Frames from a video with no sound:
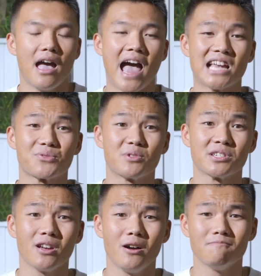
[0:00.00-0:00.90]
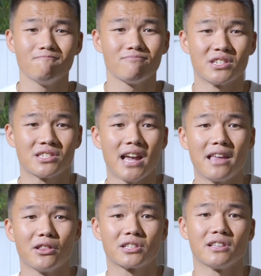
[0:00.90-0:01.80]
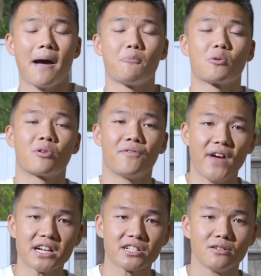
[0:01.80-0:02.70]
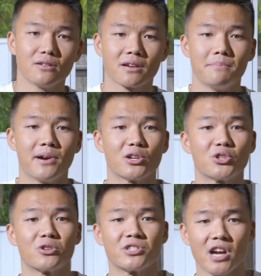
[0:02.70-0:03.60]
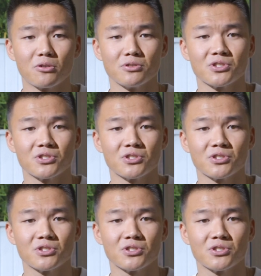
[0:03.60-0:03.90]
As a result, this site looked a lot more professional compared to your general